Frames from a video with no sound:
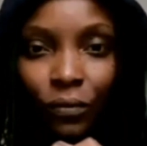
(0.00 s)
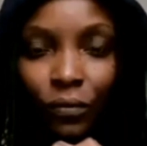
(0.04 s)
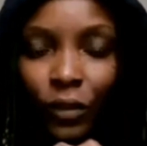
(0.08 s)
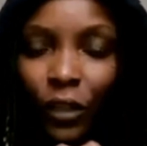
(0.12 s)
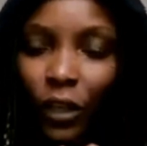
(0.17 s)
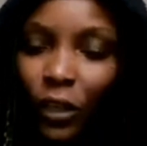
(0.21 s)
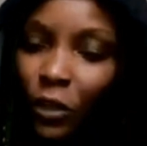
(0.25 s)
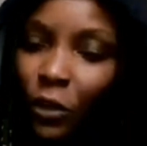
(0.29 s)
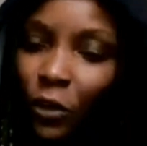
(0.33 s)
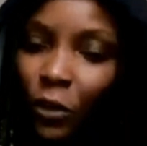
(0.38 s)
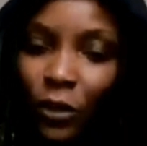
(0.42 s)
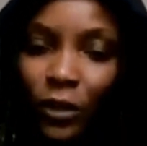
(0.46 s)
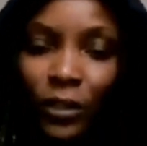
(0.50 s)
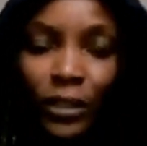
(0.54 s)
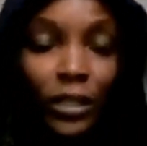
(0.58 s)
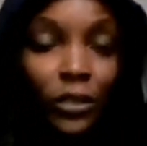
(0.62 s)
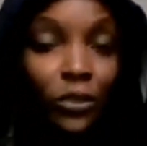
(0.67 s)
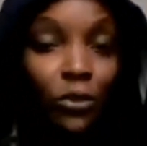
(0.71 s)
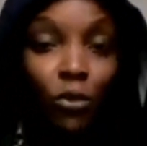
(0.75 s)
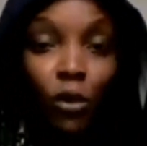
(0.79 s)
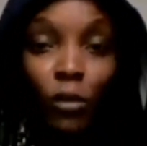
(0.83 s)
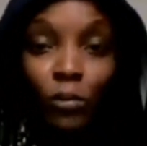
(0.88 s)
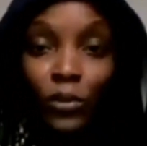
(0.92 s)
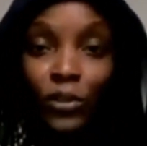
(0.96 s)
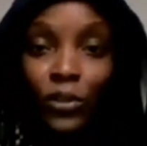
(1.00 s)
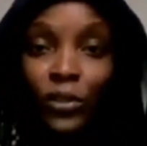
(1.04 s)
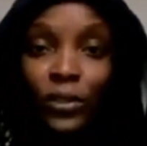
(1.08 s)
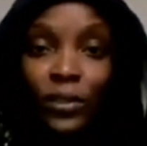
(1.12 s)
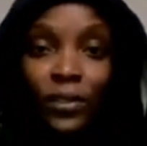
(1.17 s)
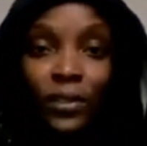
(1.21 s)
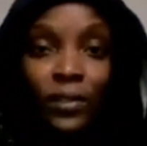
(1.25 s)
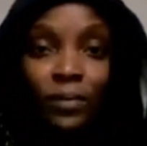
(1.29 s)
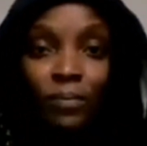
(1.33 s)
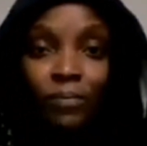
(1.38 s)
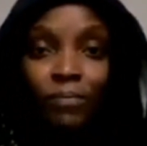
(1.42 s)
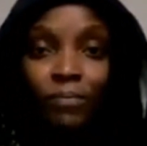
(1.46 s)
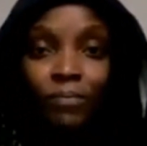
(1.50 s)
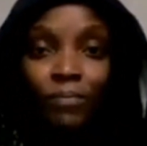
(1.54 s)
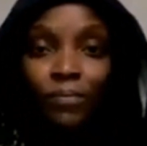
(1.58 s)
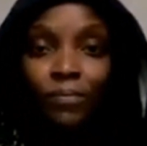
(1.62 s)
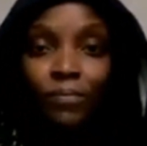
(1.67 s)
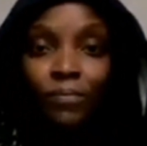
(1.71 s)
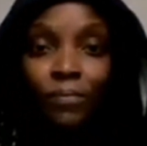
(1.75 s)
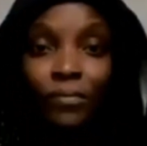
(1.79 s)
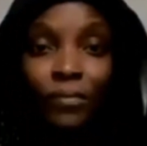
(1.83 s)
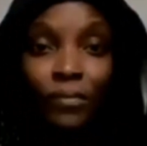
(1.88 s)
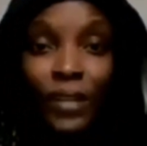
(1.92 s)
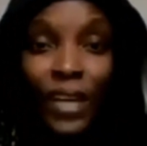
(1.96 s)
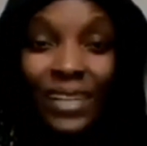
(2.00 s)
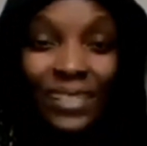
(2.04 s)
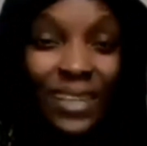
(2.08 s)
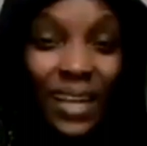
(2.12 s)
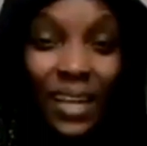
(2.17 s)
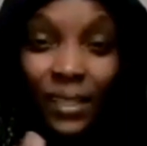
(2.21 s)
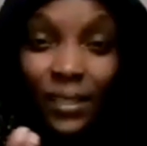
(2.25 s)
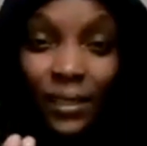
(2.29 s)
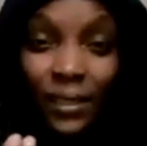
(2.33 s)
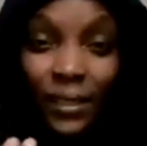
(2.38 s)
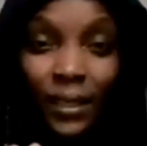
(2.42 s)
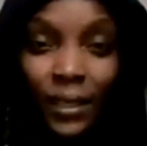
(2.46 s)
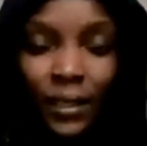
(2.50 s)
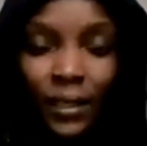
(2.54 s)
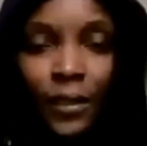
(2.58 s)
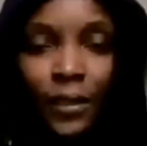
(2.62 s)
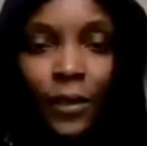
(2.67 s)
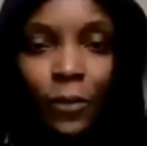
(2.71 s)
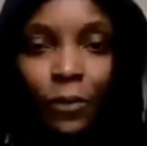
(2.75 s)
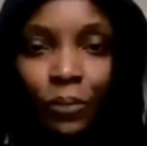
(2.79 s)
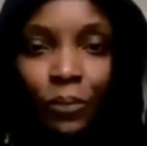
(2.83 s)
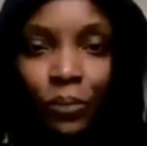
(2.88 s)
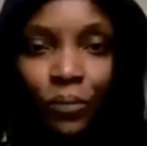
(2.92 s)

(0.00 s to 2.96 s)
Look, there are two options as I see it.